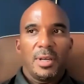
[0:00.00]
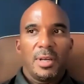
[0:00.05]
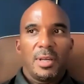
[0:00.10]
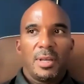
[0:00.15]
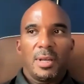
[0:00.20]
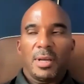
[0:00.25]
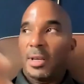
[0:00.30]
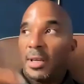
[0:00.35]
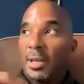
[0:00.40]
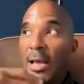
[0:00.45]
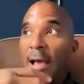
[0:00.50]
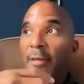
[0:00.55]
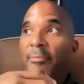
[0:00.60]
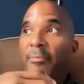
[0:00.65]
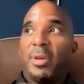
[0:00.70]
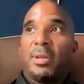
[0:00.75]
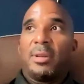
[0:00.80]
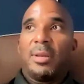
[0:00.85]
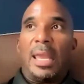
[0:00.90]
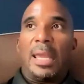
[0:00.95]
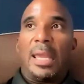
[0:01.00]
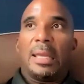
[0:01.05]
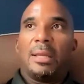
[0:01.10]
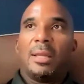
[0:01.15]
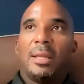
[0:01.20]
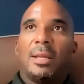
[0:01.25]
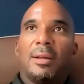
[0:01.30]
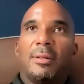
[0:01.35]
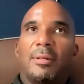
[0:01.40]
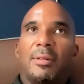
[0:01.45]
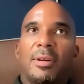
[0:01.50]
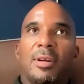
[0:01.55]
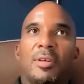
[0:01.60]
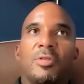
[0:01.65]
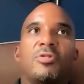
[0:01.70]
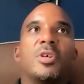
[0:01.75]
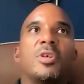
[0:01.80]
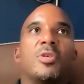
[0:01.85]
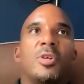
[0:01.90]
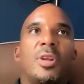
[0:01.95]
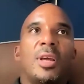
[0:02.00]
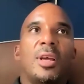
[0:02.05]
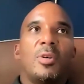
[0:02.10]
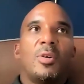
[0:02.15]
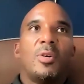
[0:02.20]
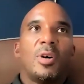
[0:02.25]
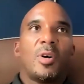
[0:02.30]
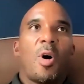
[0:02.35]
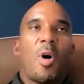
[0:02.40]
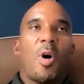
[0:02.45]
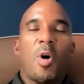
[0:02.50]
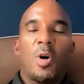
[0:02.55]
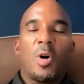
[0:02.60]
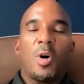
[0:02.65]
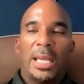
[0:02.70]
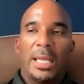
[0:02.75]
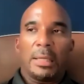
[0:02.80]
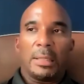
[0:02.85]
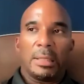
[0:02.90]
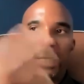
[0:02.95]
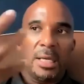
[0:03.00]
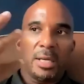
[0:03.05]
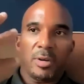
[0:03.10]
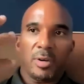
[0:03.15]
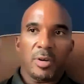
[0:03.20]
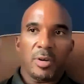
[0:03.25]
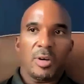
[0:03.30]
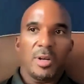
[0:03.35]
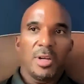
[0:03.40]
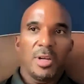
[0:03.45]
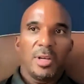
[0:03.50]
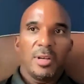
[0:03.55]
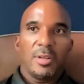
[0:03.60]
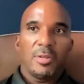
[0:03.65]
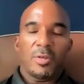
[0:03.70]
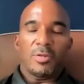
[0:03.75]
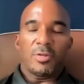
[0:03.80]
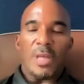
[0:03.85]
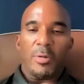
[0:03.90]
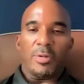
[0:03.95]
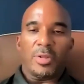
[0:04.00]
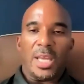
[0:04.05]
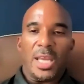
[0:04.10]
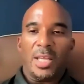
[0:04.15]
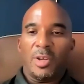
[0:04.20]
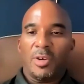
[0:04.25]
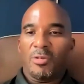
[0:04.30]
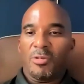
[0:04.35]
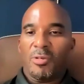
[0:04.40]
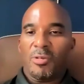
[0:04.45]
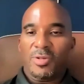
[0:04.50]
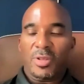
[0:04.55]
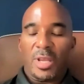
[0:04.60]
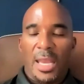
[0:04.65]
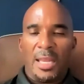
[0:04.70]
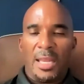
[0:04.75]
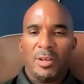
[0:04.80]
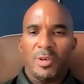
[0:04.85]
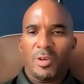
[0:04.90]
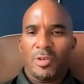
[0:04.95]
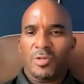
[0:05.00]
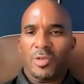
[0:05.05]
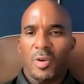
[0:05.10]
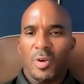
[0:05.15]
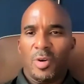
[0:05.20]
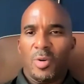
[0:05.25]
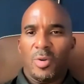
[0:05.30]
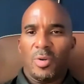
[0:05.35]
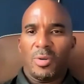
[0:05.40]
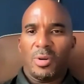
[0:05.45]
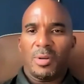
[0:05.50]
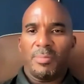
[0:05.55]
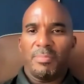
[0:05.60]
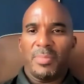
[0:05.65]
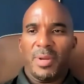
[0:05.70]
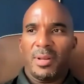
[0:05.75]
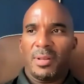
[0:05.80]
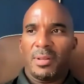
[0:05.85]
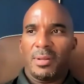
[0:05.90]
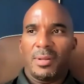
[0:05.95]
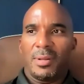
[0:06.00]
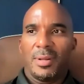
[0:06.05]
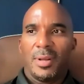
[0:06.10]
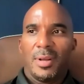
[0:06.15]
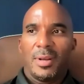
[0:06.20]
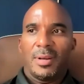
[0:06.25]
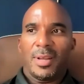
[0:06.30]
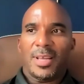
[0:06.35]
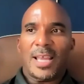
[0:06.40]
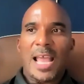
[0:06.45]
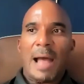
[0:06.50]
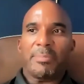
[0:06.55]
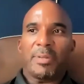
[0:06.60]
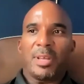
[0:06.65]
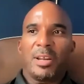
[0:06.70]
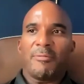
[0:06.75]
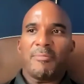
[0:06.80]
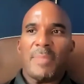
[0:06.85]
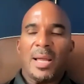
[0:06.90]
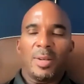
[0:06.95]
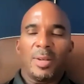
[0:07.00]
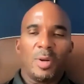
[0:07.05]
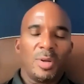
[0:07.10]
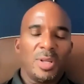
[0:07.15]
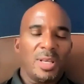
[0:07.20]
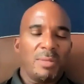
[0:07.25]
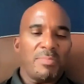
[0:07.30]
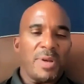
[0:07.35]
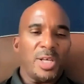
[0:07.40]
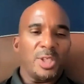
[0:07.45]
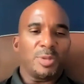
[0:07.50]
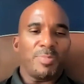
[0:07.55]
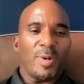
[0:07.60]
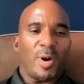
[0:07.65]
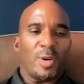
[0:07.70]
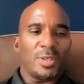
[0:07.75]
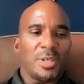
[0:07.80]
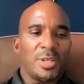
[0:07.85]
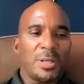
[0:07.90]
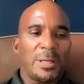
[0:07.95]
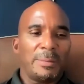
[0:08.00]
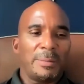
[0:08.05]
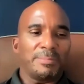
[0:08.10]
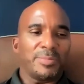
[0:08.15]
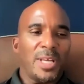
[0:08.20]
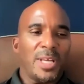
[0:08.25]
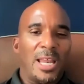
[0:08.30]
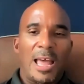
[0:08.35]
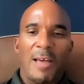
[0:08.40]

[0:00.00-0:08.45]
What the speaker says: Again, I've been considered or called a leader since I was 8 years old, being the captain of my little league baseball team, and